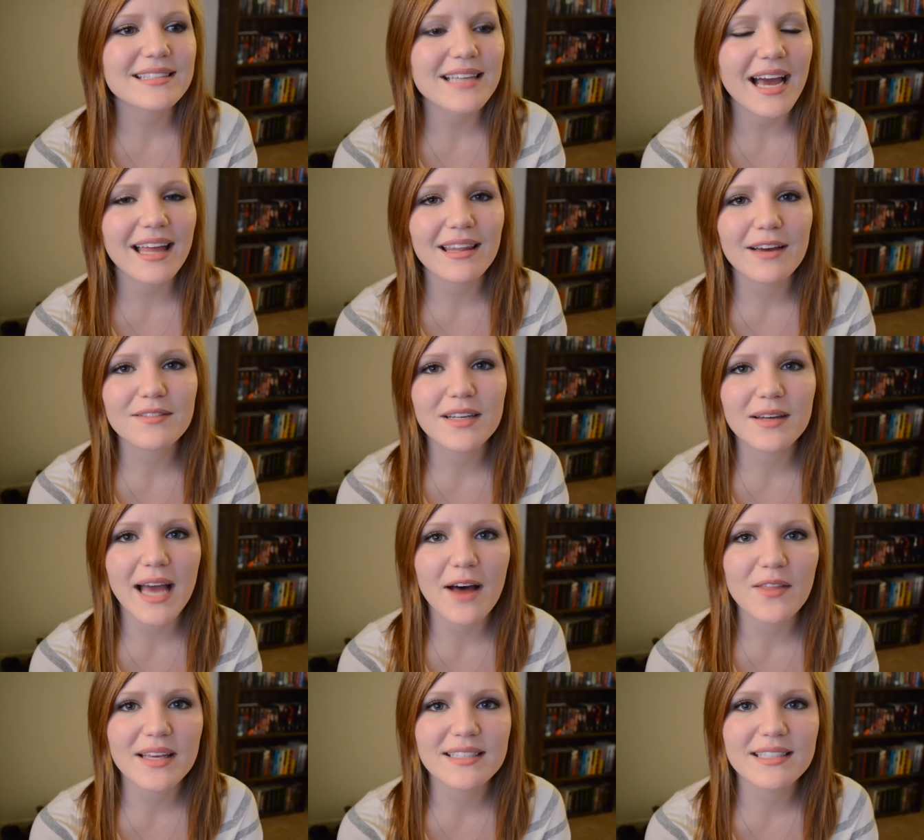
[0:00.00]
I loved it
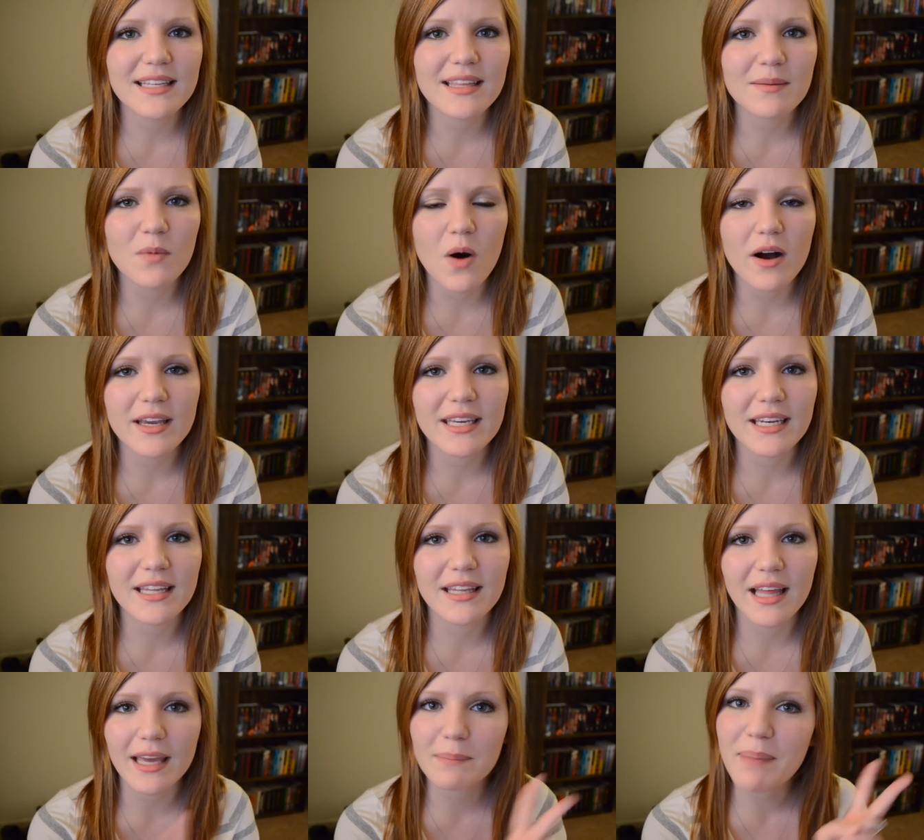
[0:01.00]
how they see them walking
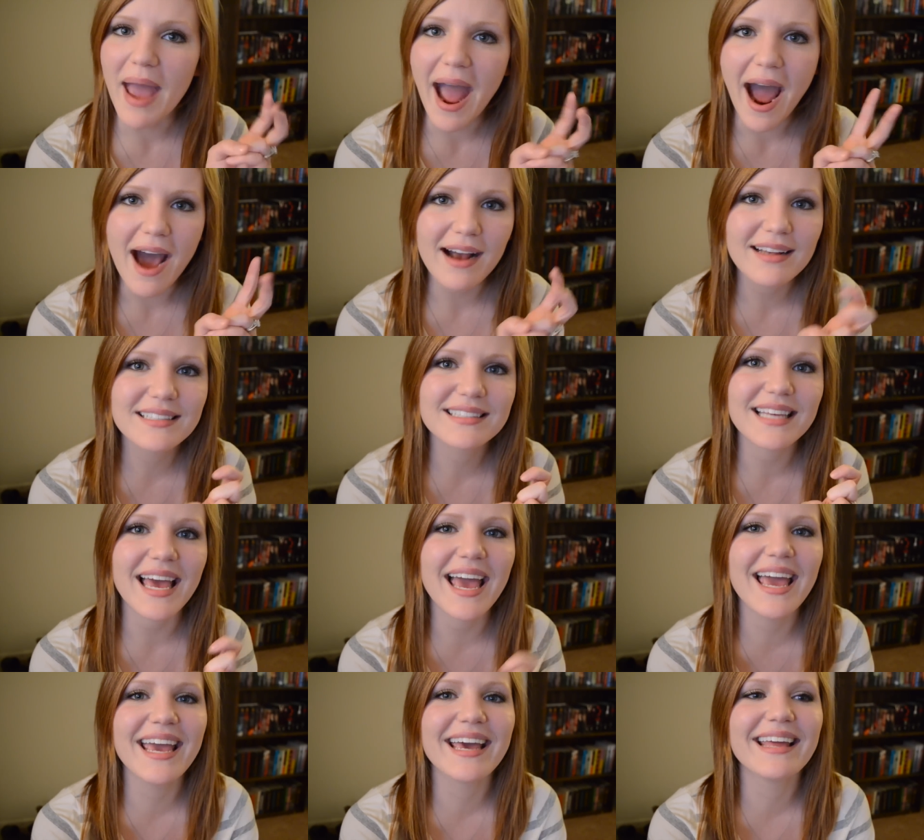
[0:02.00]
in like packs
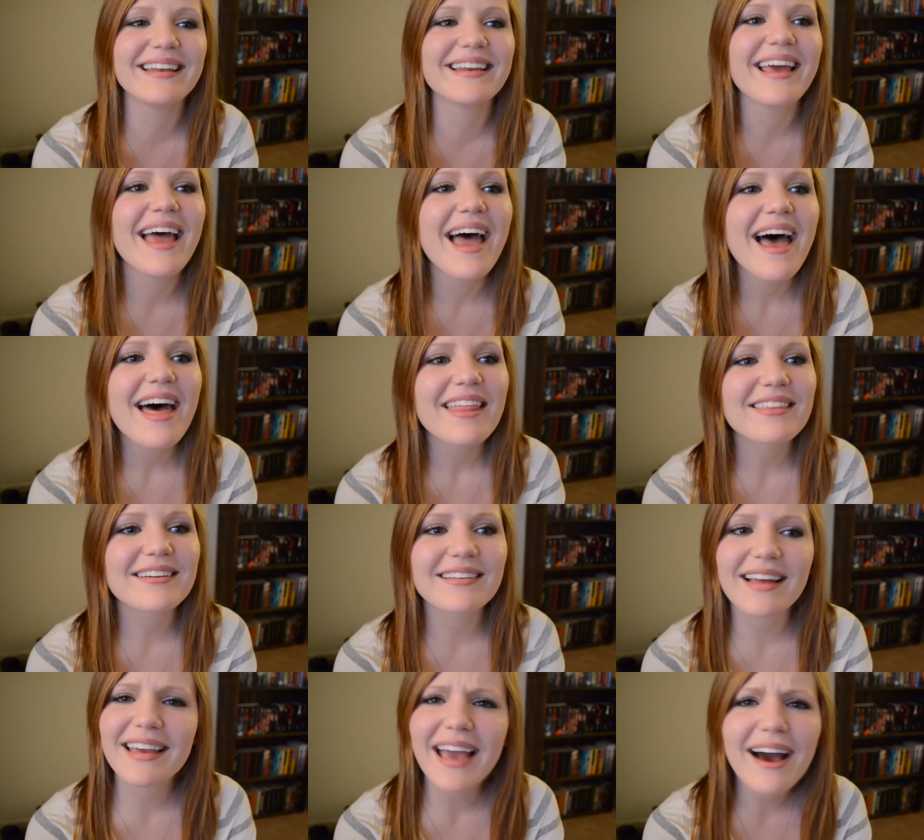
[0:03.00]
and
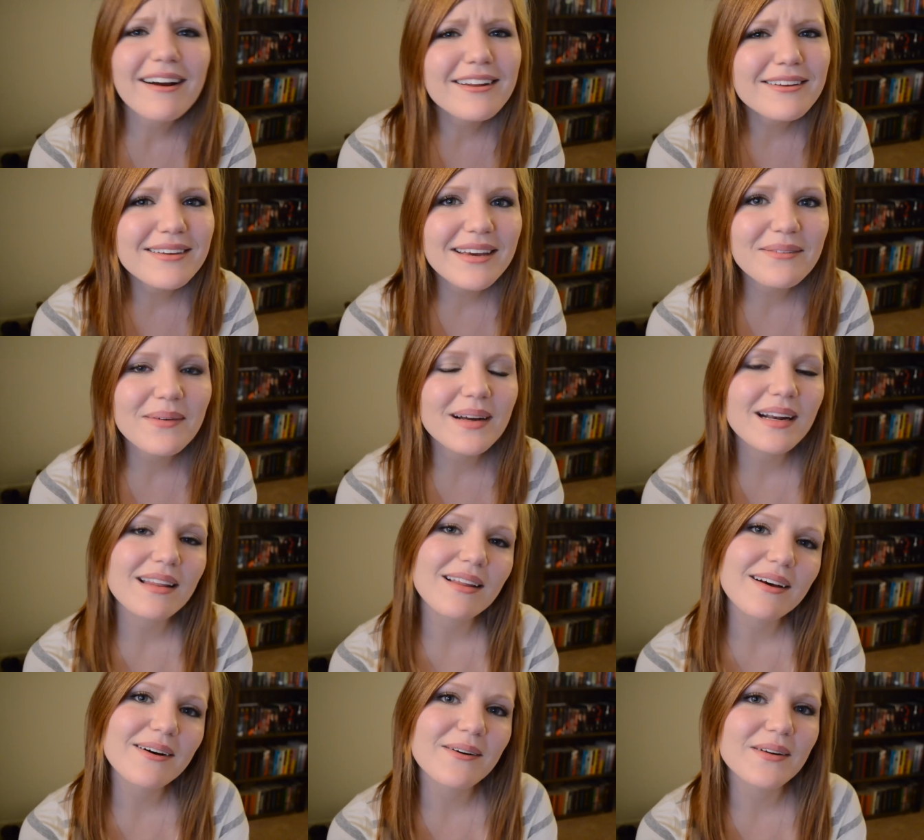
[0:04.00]
they're like, how do you get one
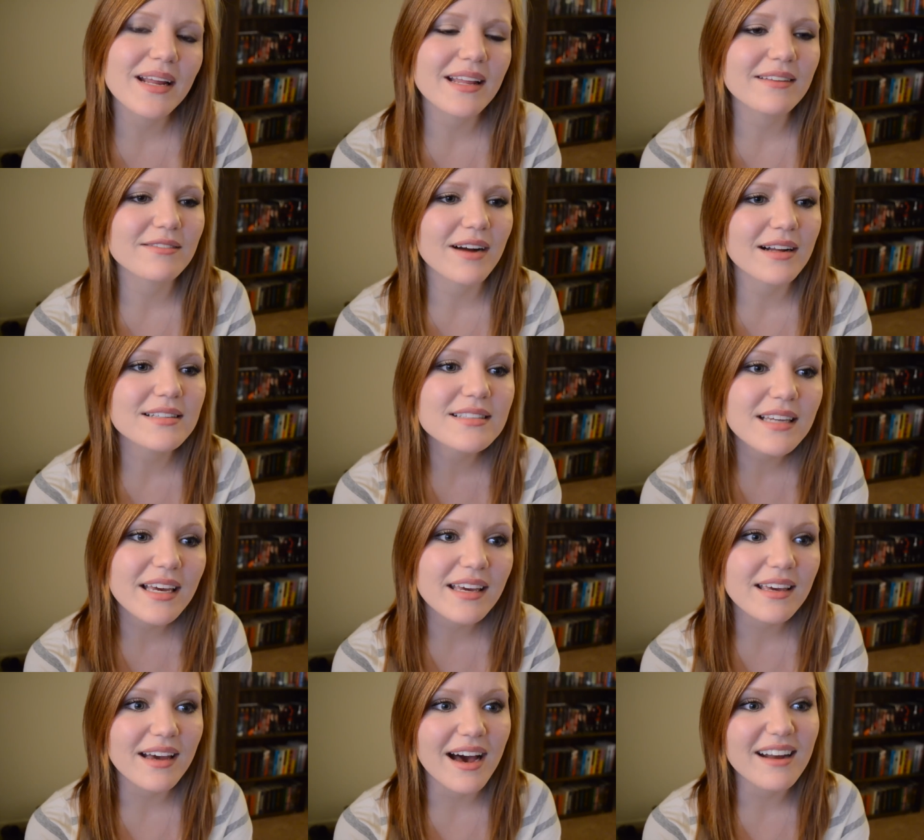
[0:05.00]
alone? And Ron's
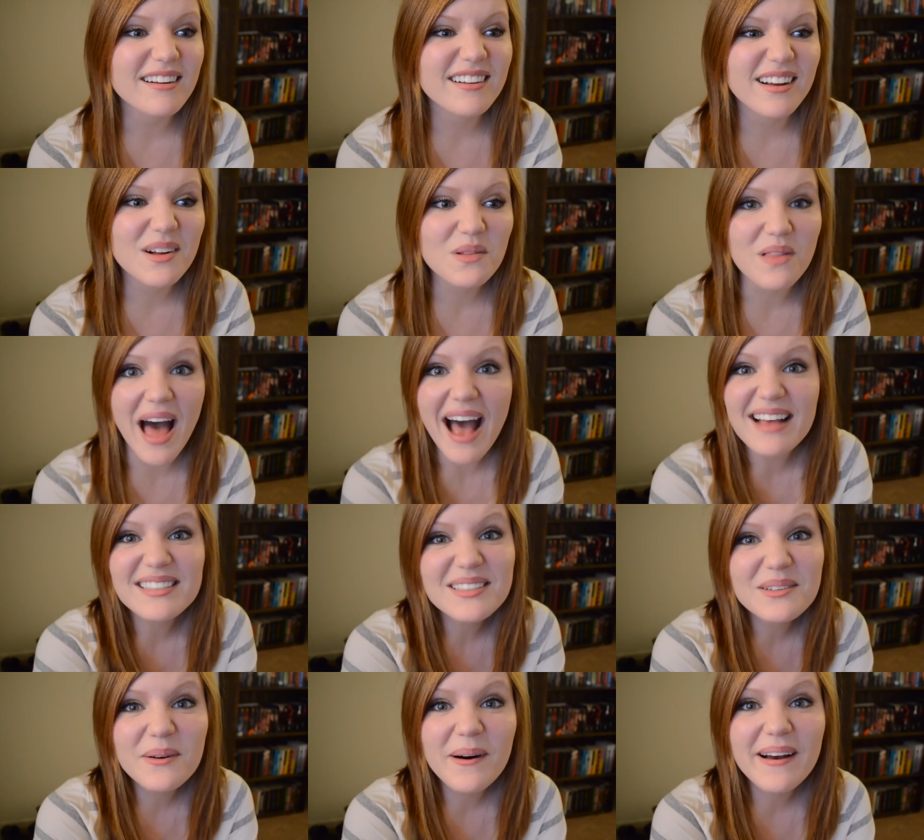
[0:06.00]
like, I don't know,
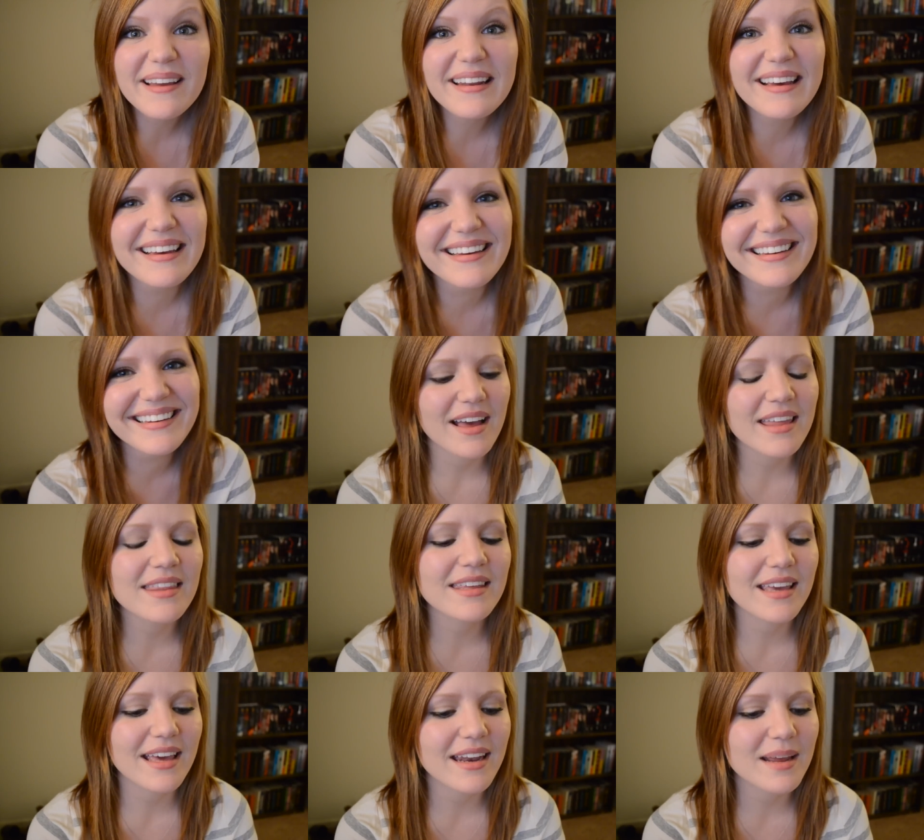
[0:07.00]
lasso one? In
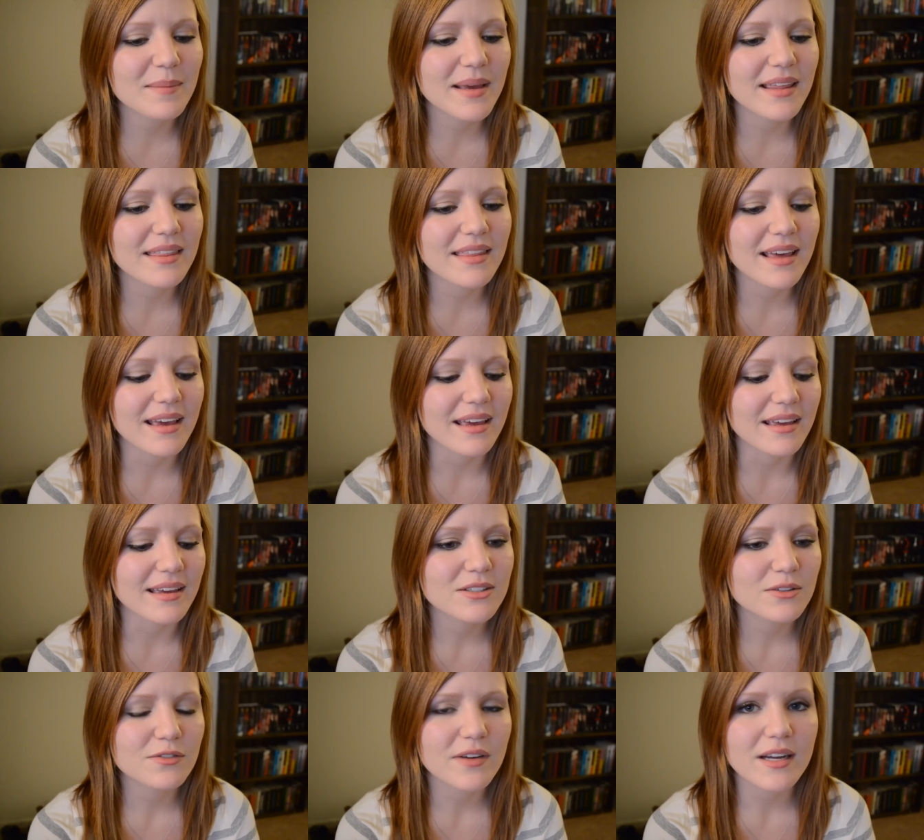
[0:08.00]
the end, I mean, they
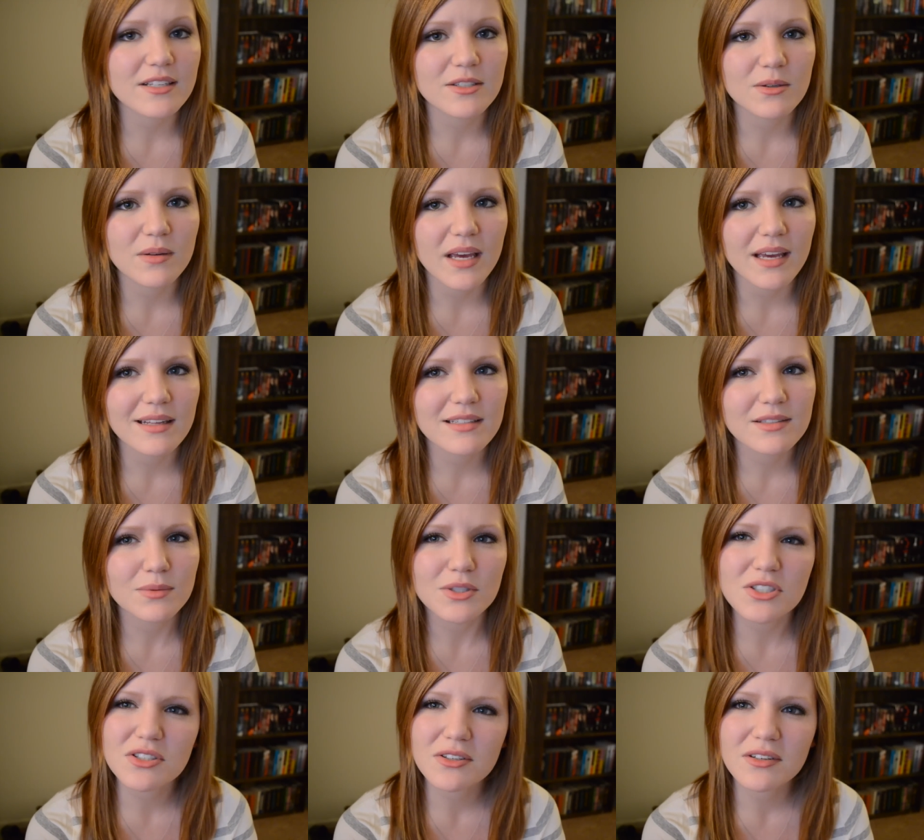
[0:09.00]
do find two dates,
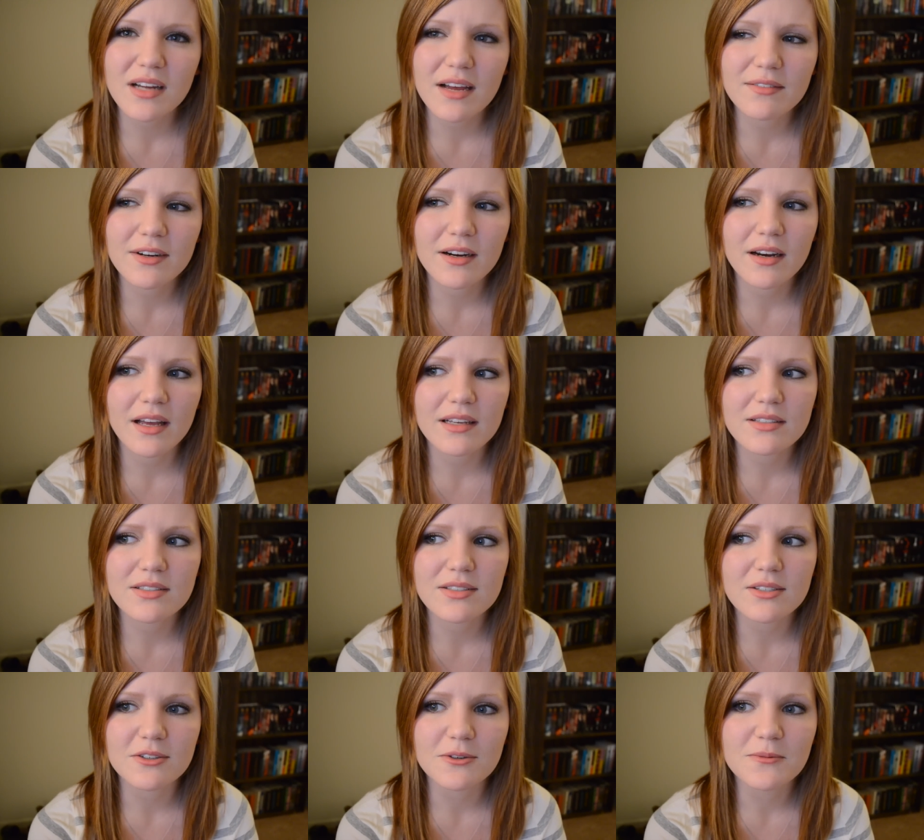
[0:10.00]
which they're not very nice
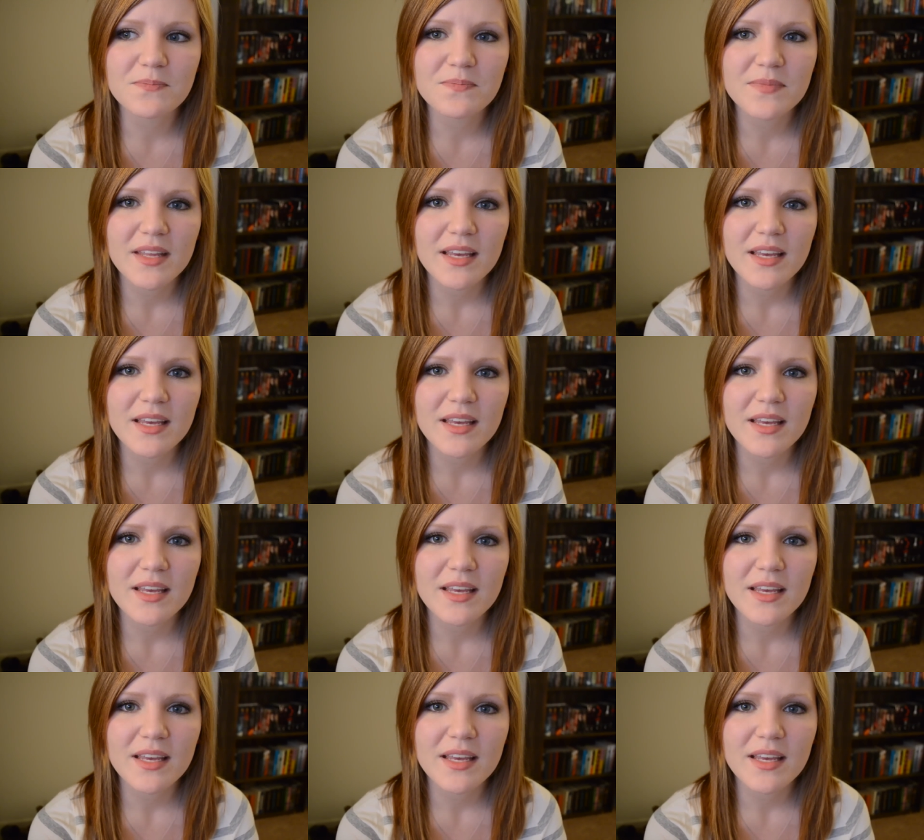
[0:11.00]
to.